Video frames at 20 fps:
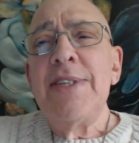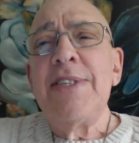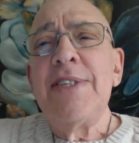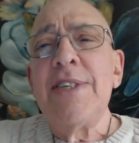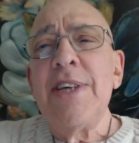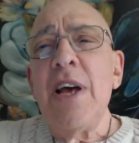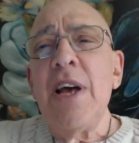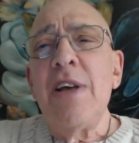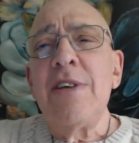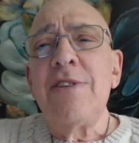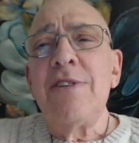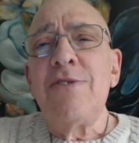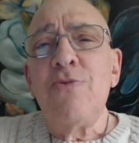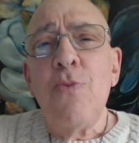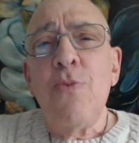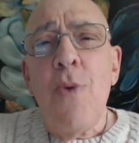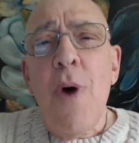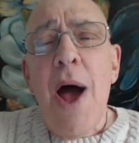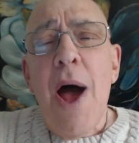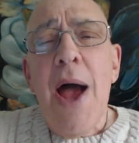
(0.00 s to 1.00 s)

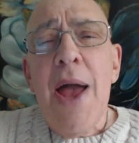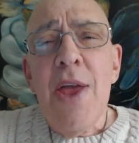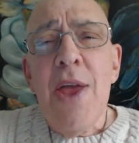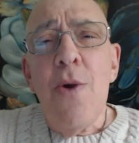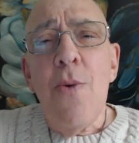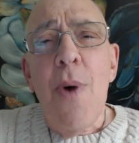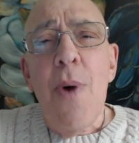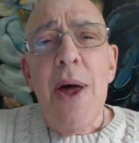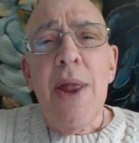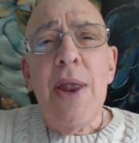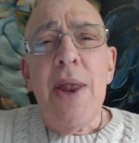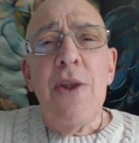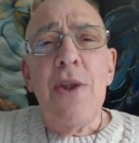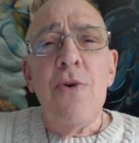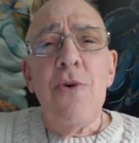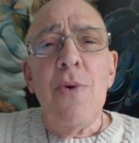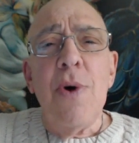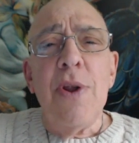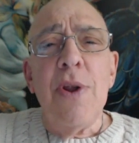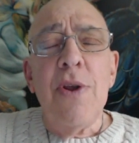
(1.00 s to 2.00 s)
Discuss why you want
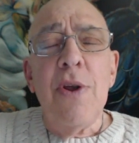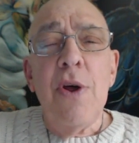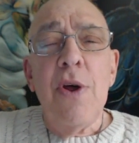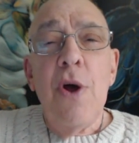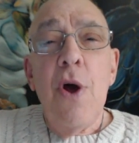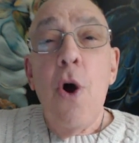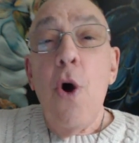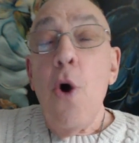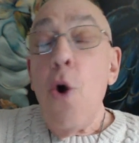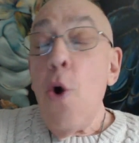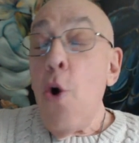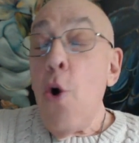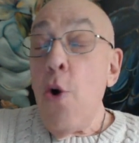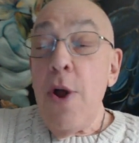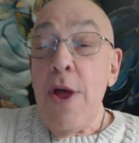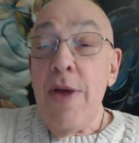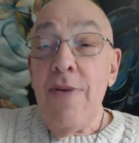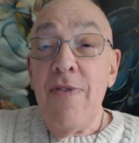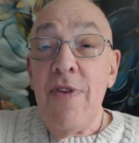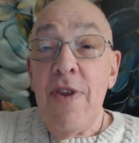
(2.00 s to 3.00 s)
to do it.
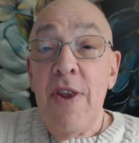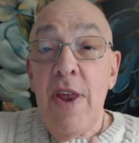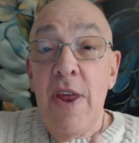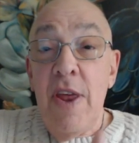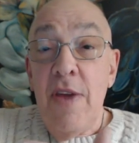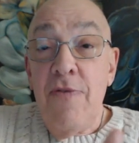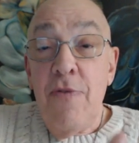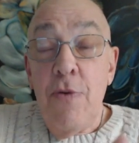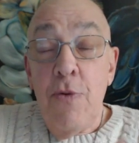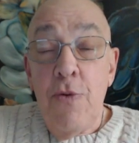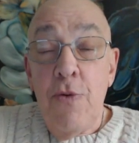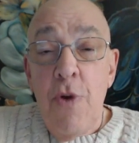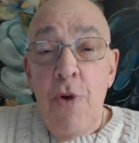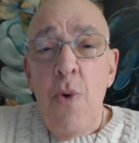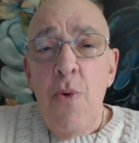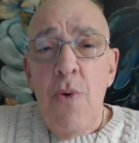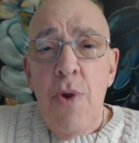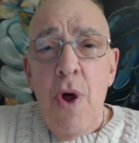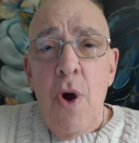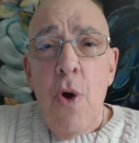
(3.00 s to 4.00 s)
Or even if you
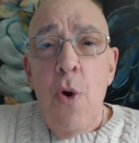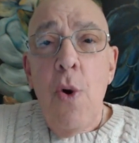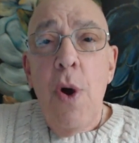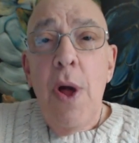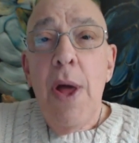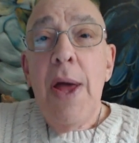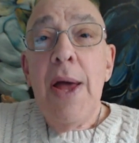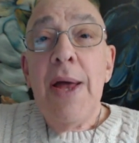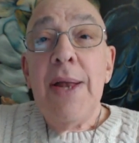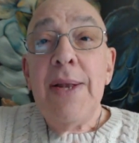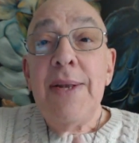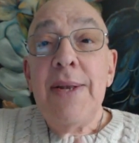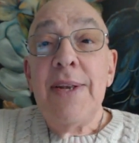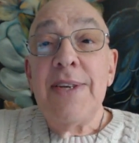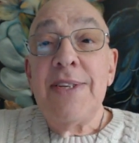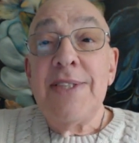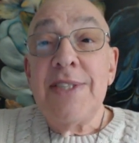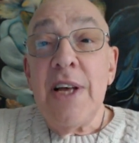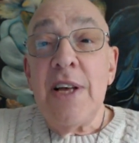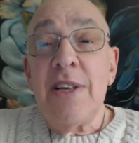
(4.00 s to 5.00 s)
don't know,
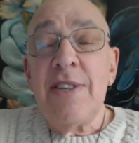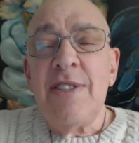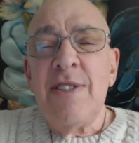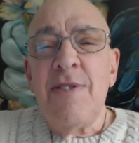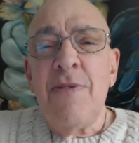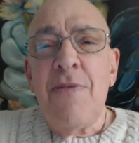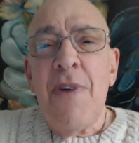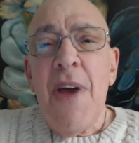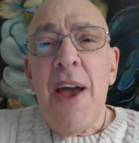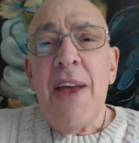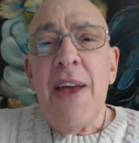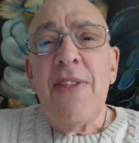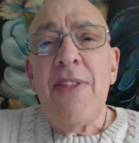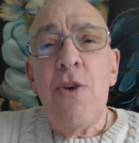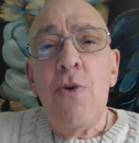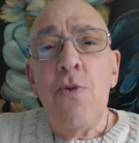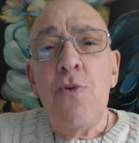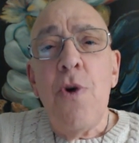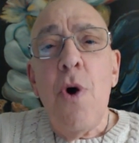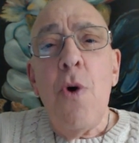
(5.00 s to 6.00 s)
discuss the
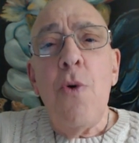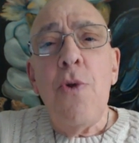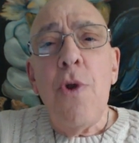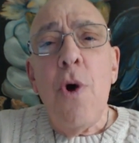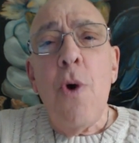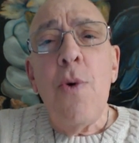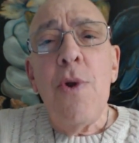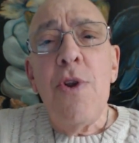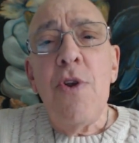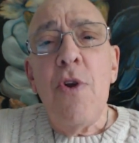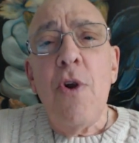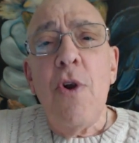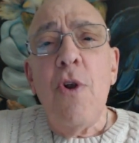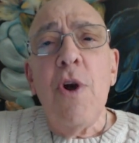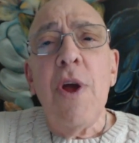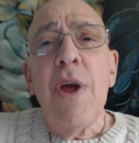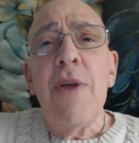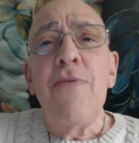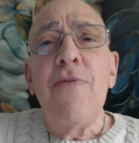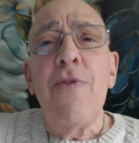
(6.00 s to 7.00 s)
fact that you don't know, and
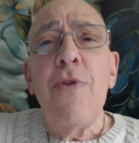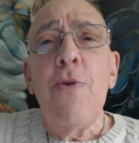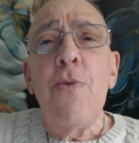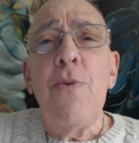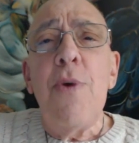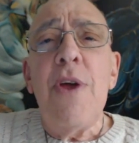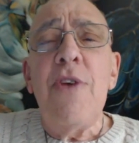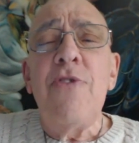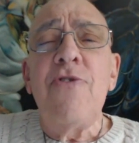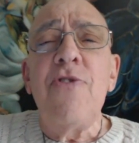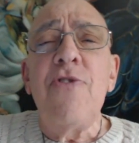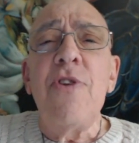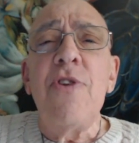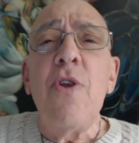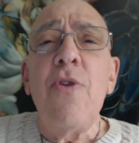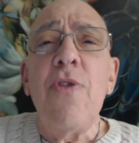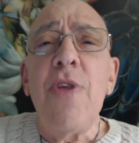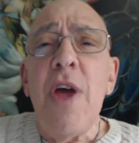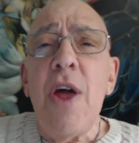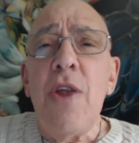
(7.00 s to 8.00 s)
you're looking for the
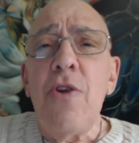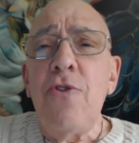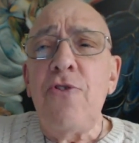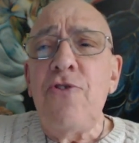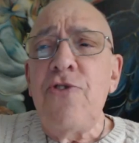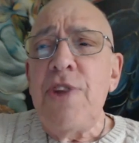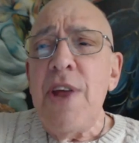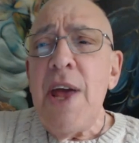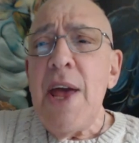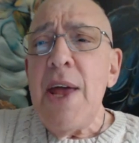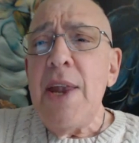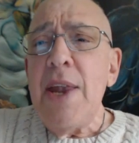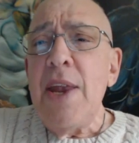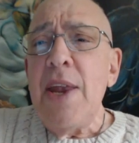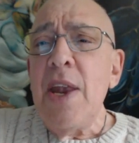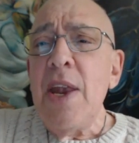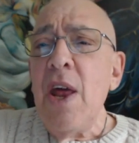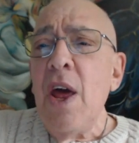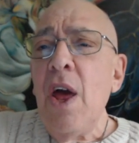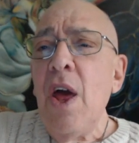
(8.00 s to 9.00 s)
reason, of the
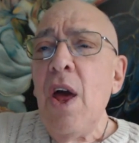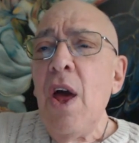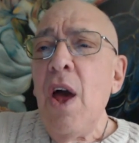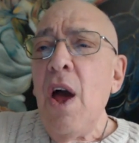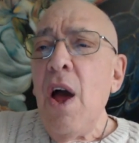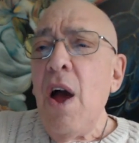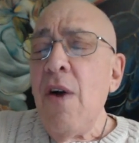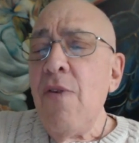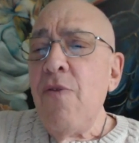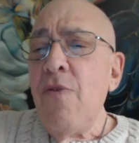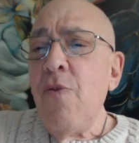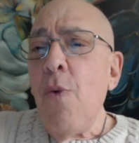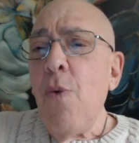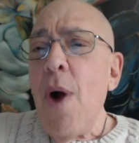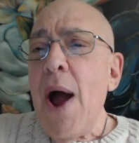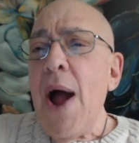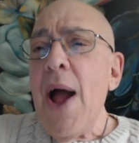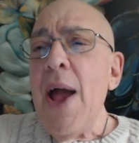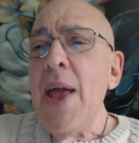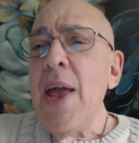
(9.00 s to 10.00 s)
understanding of
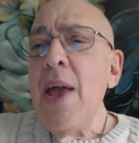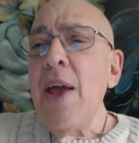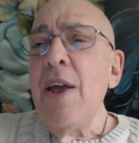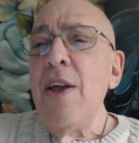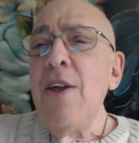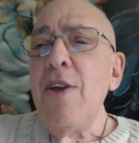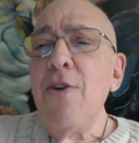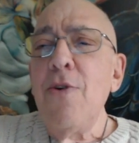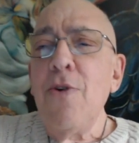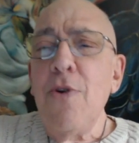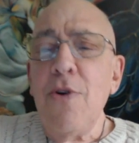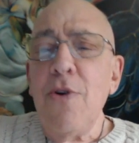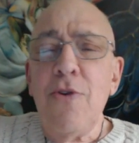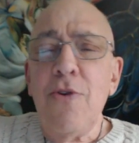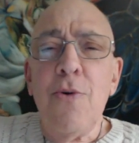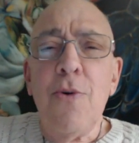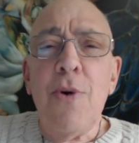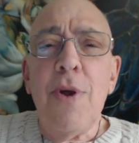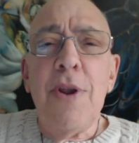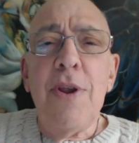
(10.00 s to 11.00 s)
why you
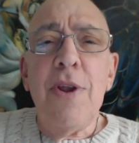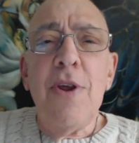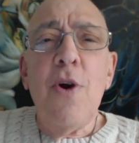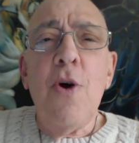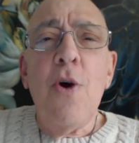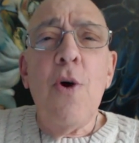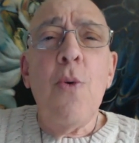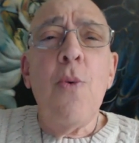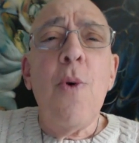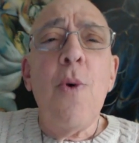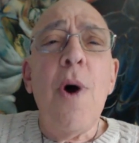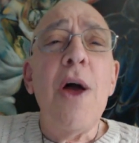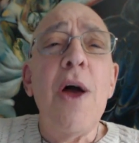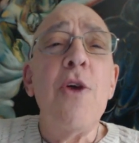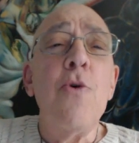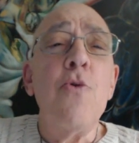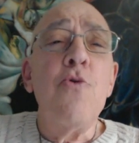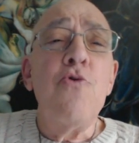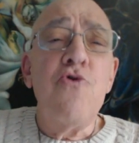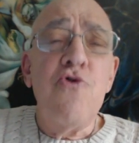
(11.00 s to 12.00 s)
could do it, or
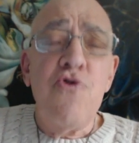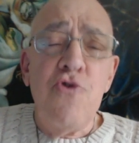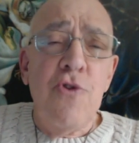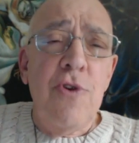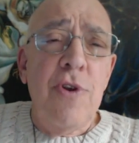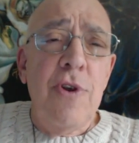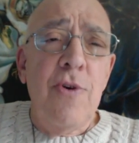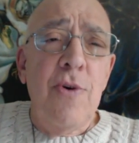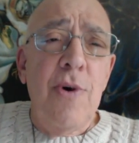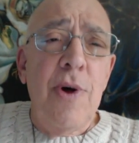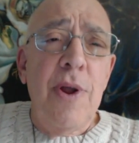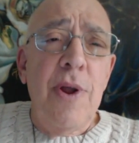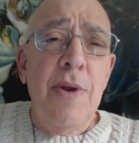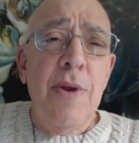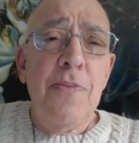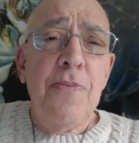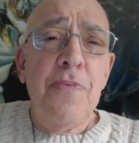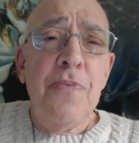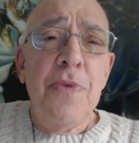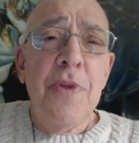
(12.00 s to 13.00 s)
why you should do
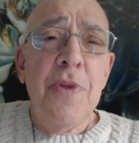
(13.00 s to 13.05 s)
it.